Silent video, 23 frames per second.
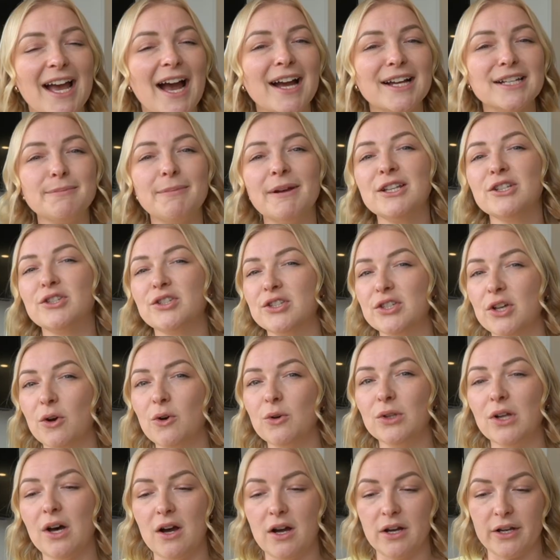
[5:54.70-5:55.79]
I spent so
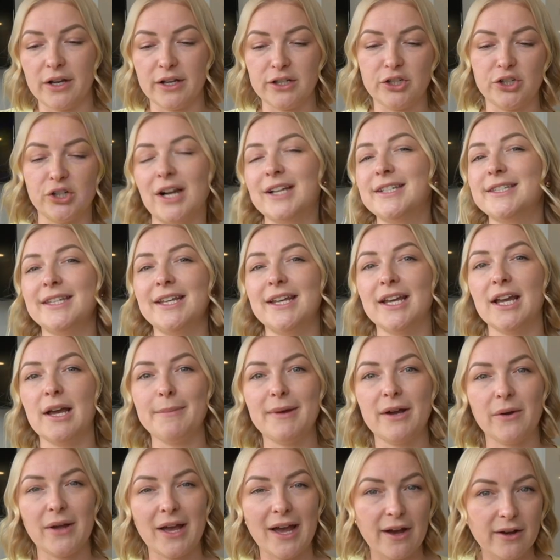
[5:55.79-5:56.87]
long stressing
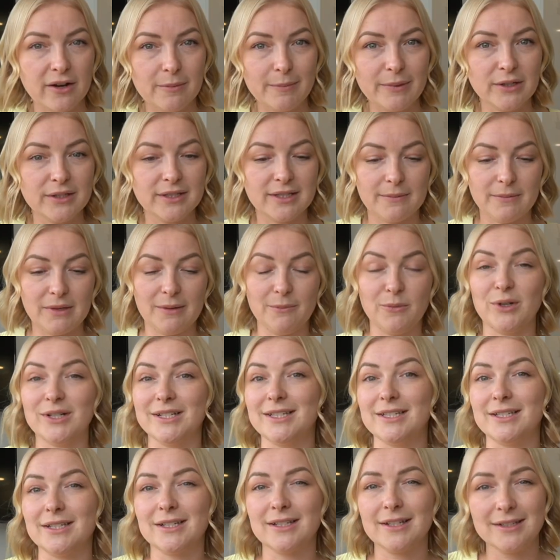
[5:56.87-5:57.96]
about how to build something more
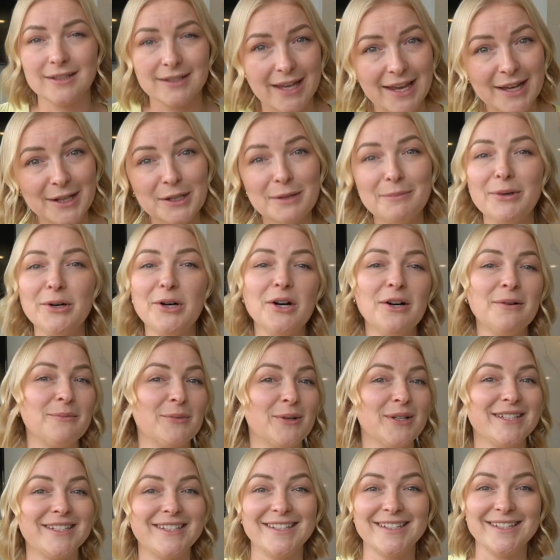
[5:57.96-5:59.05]
scalable,
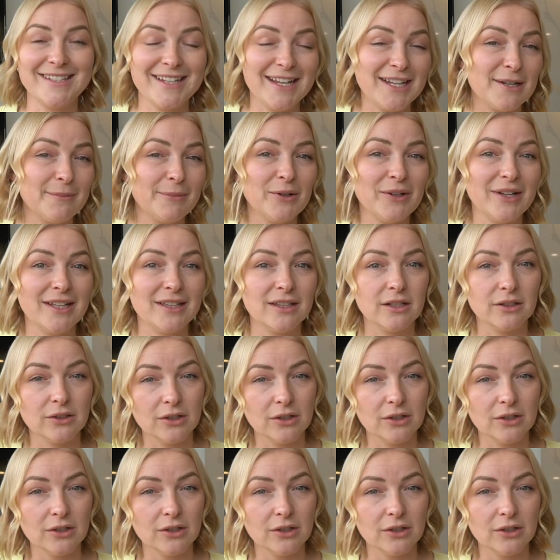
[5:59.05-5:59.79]
more sustainable in the